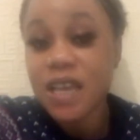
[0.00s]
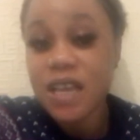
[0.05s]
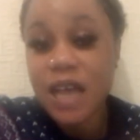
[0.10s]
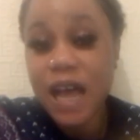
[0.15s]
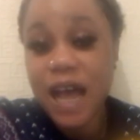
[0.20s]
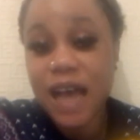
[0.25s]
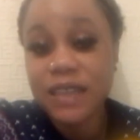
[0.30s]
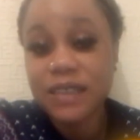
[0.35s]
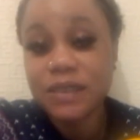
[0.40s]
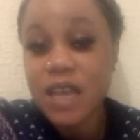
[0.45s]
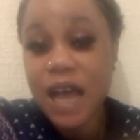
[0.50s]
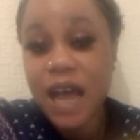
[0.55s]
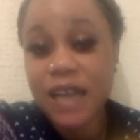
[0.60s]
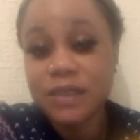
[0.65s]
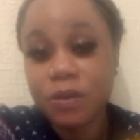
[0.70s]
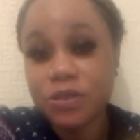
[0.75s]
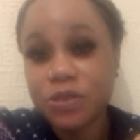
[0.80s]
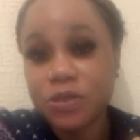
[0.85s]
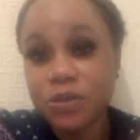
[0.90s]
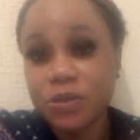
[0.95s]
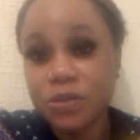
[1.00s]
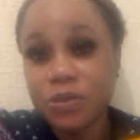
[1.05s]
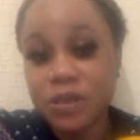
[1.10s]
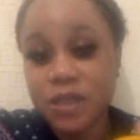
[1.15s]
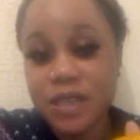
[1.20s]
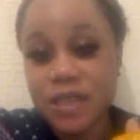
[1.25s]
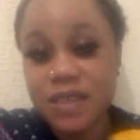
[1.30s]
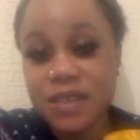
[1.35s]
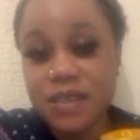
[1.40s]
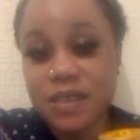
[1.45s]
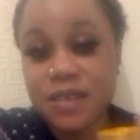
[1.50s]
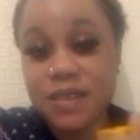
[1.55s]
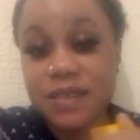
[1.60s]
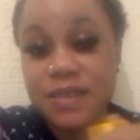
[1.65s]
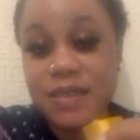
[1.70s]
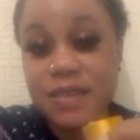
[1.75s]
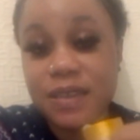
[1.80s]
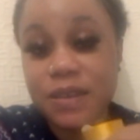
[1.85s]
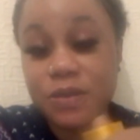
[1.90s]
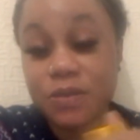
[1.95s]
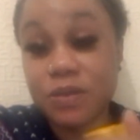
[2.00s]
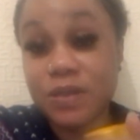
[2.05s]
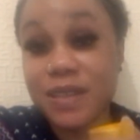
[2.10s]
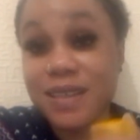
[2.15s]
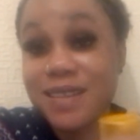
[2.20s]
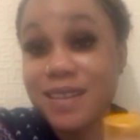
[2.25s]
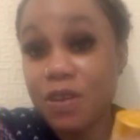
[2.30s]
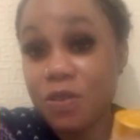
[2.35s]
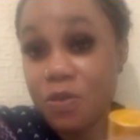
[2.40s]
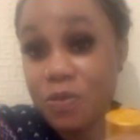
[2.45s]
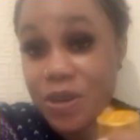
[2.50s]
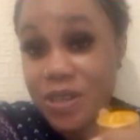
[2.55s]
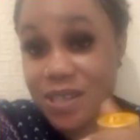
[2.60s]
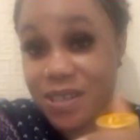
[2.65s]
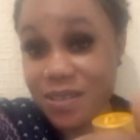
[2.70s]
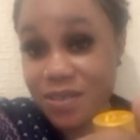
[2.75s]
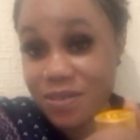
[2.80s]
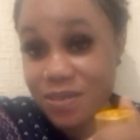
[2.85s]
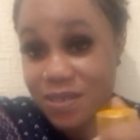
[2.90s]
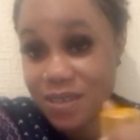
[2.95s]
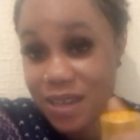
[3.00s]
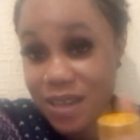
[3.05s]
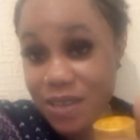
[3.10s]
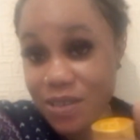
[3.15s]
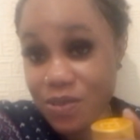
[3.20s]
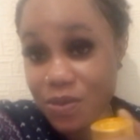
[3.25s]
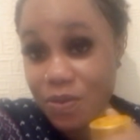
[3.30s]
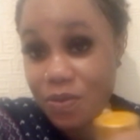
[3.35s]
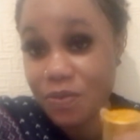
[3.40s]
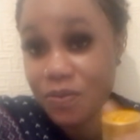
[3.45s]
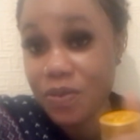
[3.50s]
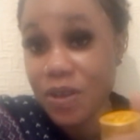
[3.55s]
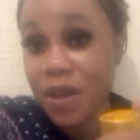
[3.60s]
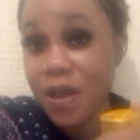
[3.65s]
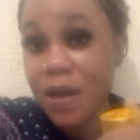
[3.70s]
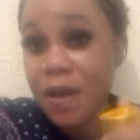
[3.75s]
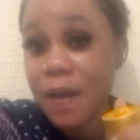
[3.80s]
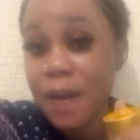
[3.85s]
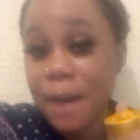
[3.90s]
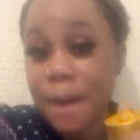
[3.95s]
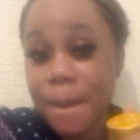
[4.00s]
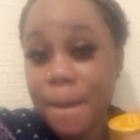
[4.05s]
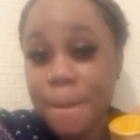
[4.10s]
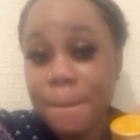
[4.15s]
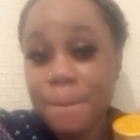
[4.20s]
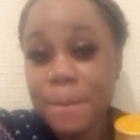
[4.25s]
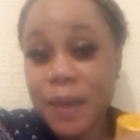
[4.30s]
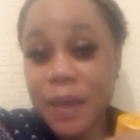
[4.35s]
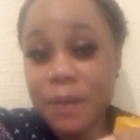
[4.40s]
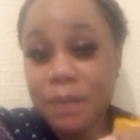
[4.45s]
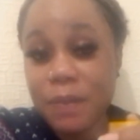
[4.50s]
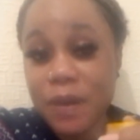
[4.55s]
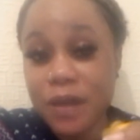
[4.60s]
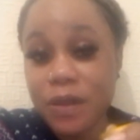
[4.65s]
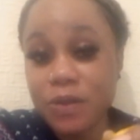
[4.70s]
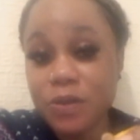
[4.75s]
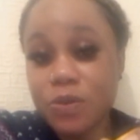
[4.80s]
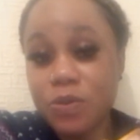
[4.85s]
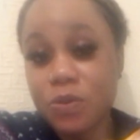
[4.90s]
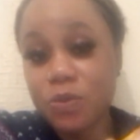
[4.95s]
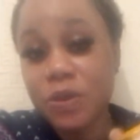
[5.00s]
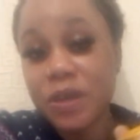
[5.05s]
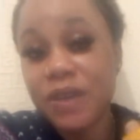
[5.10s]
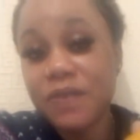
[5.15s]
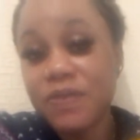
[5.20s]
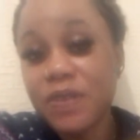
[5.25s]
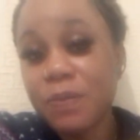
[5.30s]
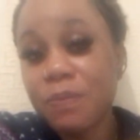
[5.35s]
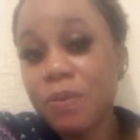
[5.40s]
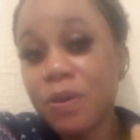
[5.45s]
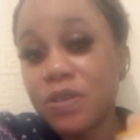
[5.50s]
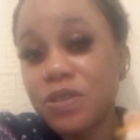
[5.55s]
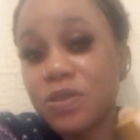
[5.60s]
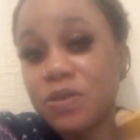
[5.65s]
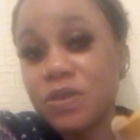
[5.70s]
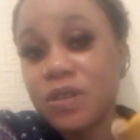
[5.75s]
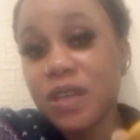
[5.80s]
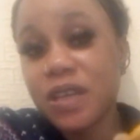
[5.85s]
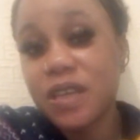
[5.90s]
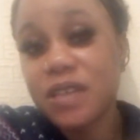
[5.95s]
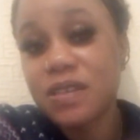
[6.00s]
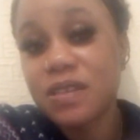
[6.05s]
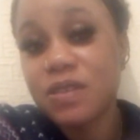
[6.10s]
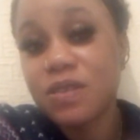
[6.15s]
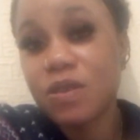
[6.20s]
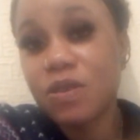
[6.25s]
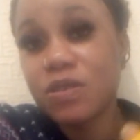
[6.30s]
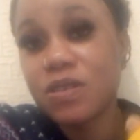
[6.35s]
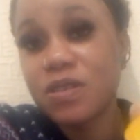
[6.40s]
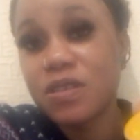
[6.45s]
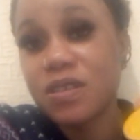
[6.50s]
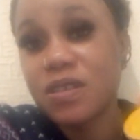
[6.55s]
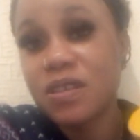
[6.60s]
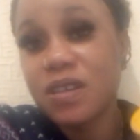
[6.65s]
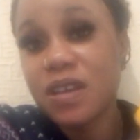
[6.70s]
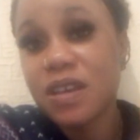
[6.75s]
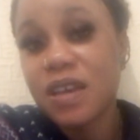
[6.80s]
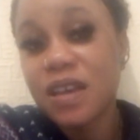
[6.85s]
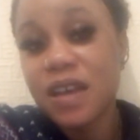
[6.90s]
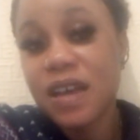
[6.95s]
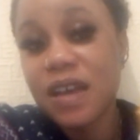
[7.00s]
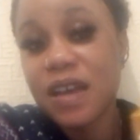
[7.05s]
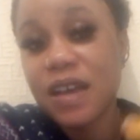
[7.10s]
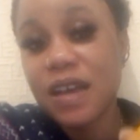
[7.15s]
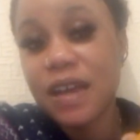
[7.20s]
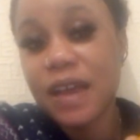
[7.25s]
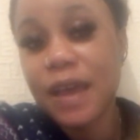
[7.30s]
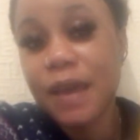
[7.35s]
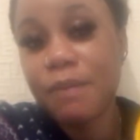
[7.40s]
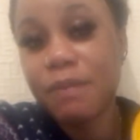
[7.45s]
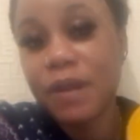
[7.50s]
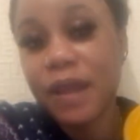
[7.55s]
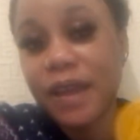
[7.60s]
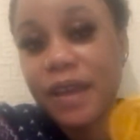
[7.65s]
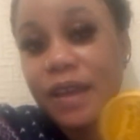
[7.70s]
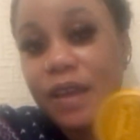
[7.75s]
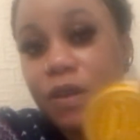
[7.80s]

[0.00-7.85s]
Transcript: And the bottle is sealed. These are original signs of pigment do. If the bottle is not um, like a